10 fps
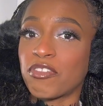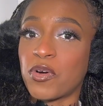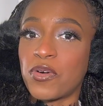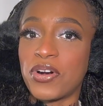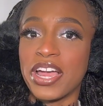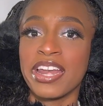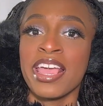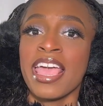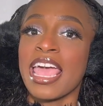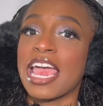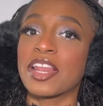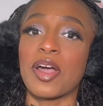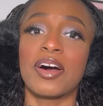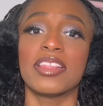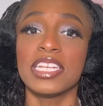on. And
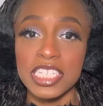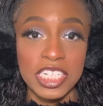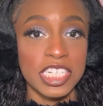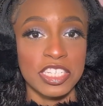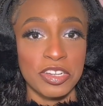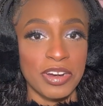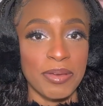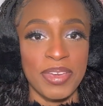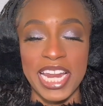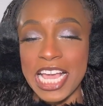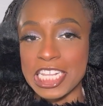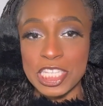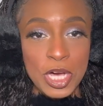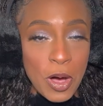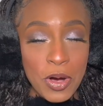y'all, this is just screaming, it's
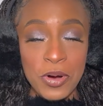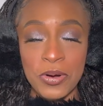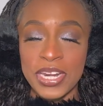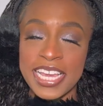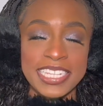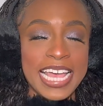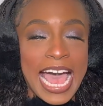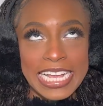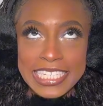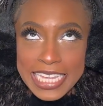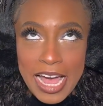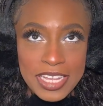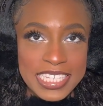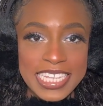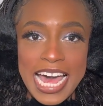cold, it's icy
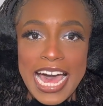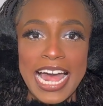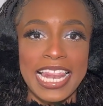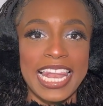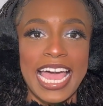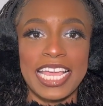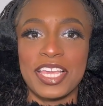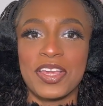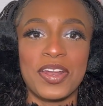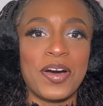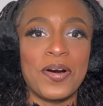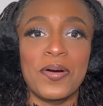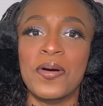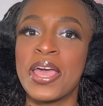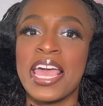outside, like, you
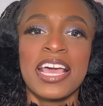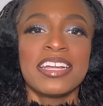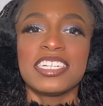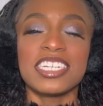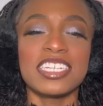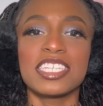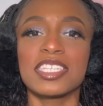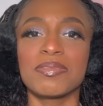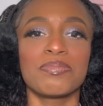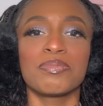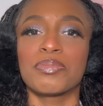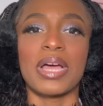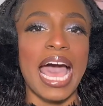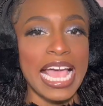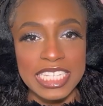know, just
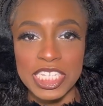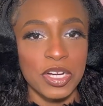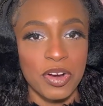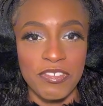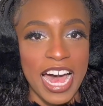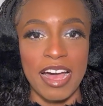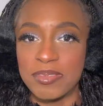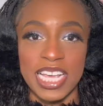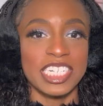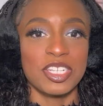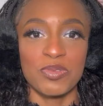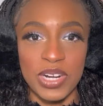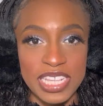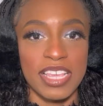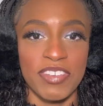icy girl vibes. That's just what
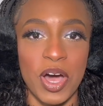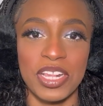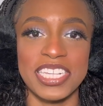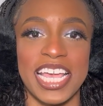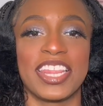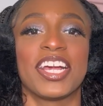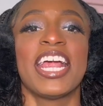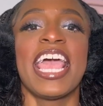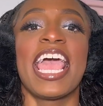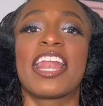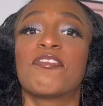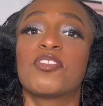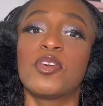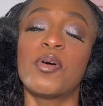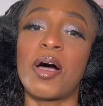it's giving all together. And if
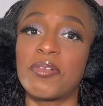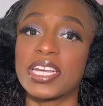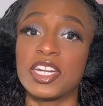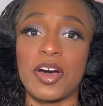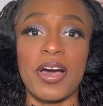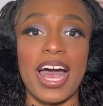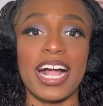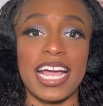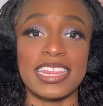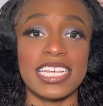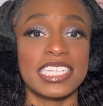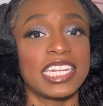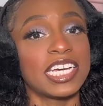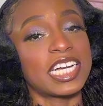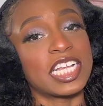you all want to know how I got this
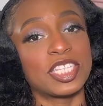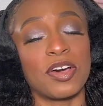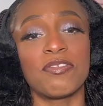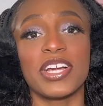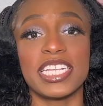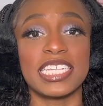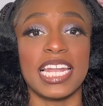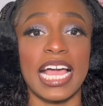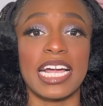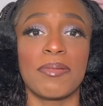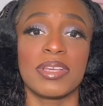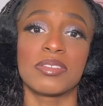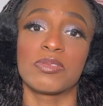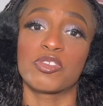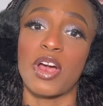look, don't forget to like, comment,
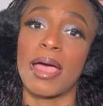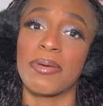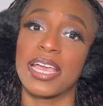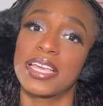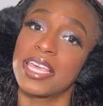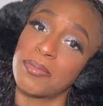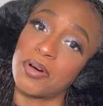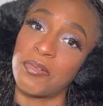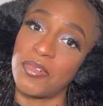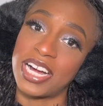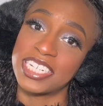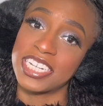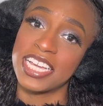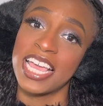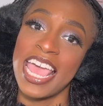subscribe, and keep on watching.